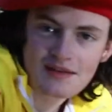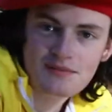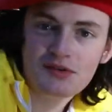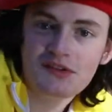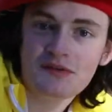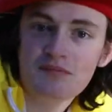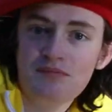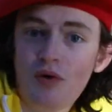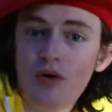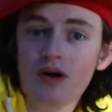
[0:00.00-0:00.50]
the
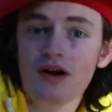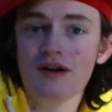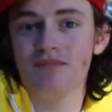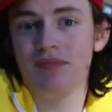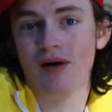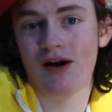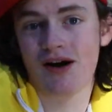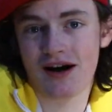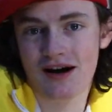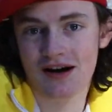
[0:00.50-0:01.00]
most important
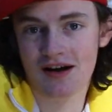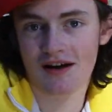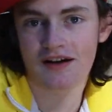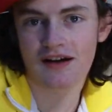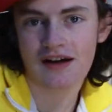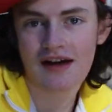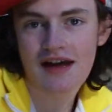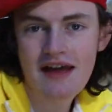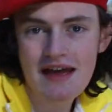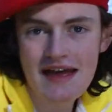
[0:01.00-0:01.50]
part
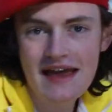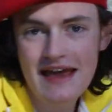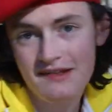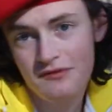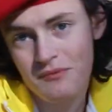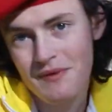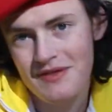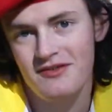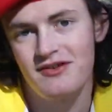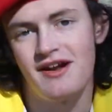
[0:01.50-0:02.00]

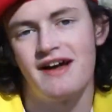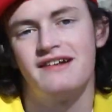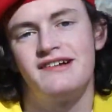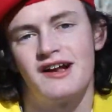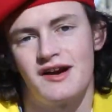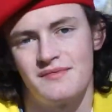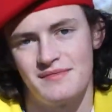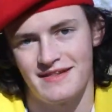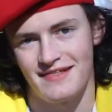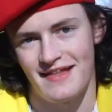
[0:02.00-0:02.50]
is whether or not
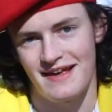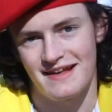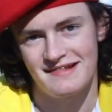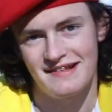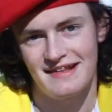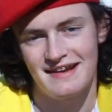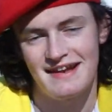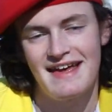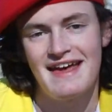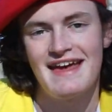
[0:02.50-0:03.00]
Jeremy likes it.